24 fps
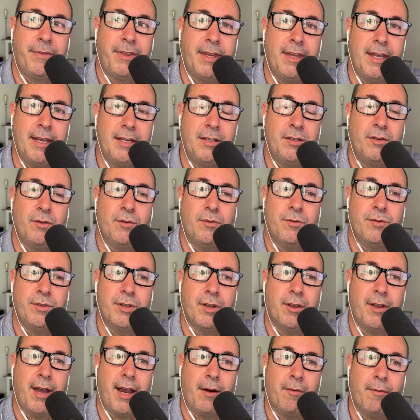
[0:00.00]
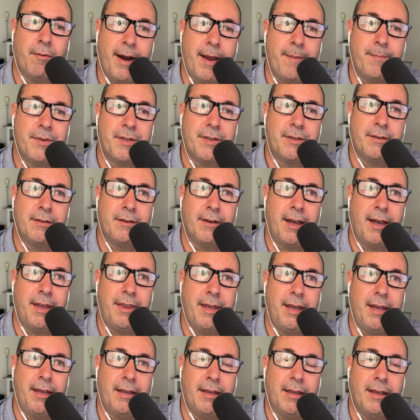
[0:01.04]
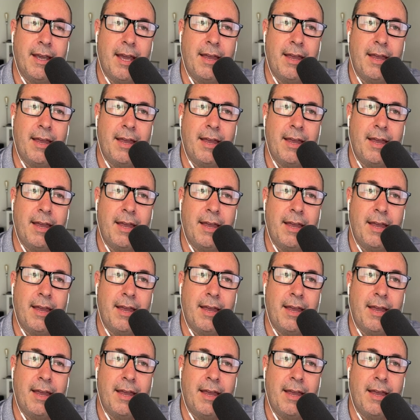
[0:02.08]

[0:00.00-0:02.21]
these tools are like reps, I think,